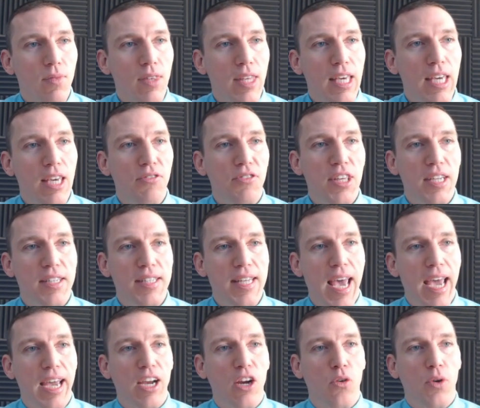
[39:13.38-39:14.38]
if the
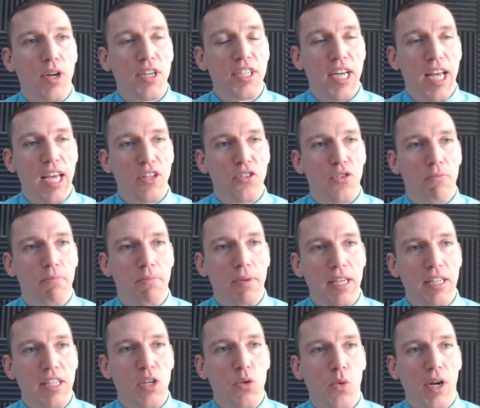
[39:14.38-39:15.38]
attack originates from
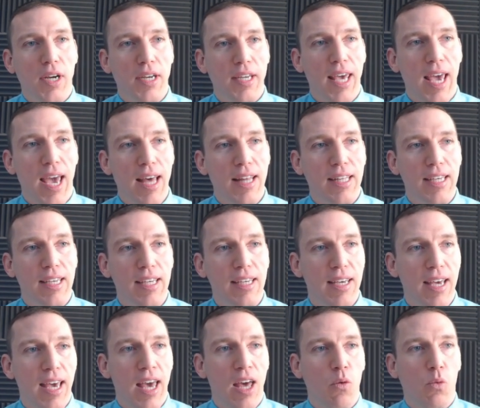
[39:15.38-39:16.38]
PT1 Kali
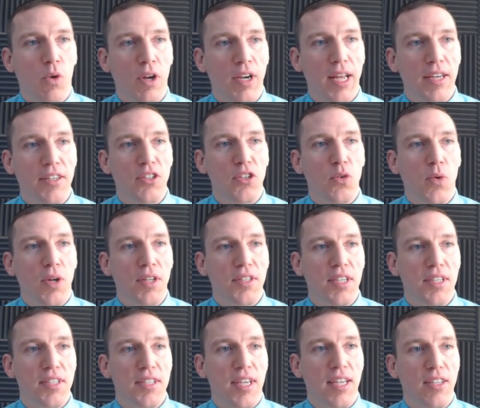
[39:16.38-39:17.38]
at
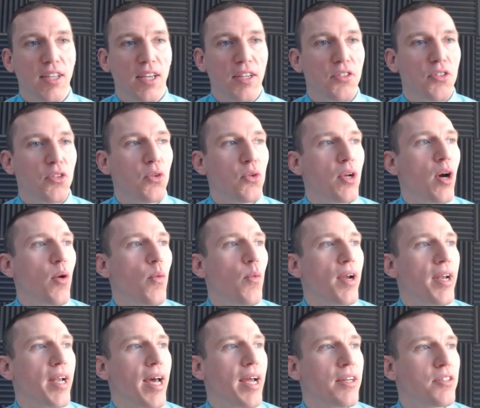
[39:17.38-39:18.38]

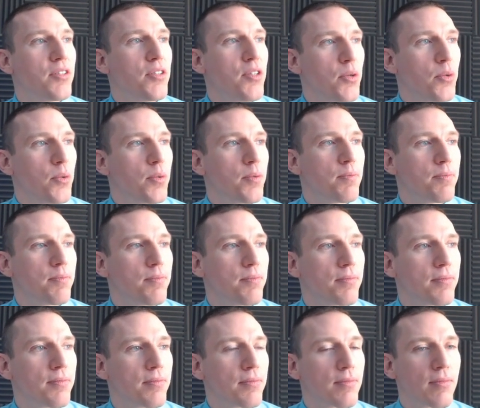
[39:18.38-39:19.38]
192.168.2.192?
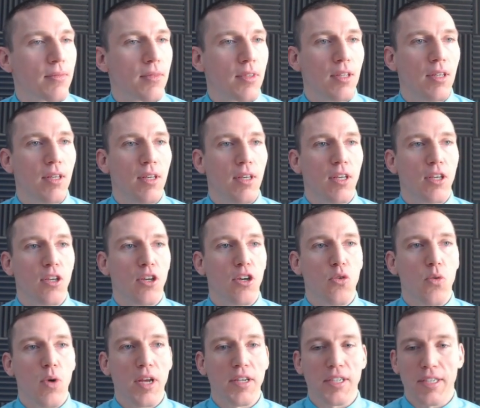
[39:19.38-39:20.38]
Good
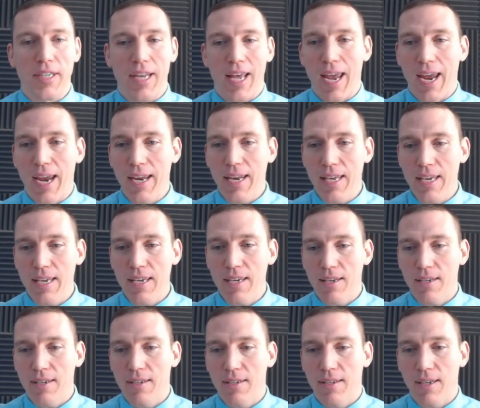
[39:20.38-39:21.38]
question. Any
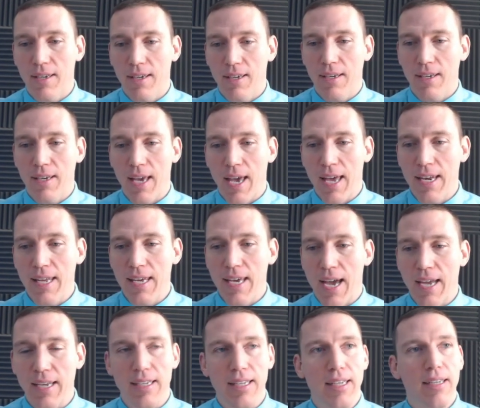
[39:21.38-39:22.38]
any
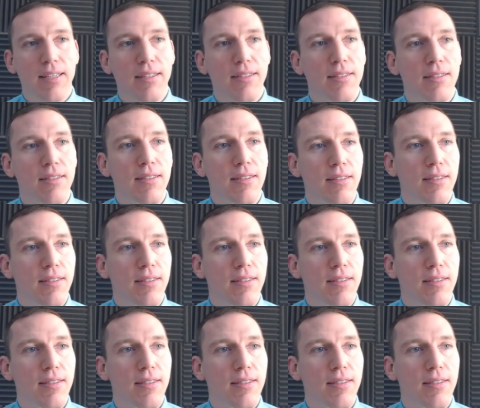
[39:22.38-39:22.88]
ideas?